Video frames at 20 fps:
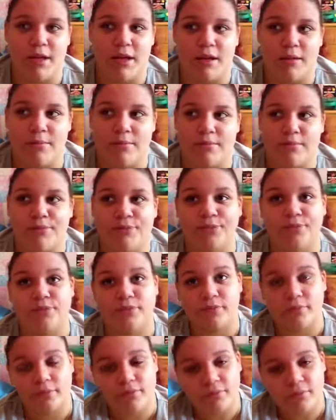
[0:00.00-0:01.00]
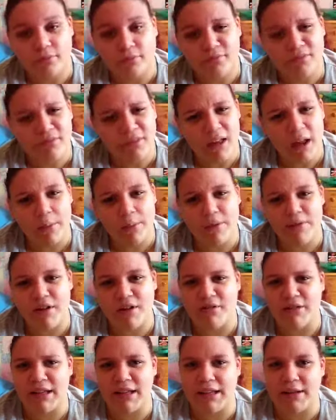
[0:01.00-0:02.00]
I've
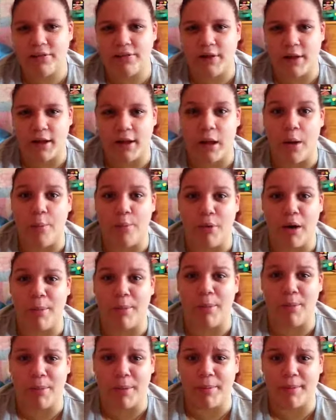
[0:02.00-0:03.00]
not really felt proper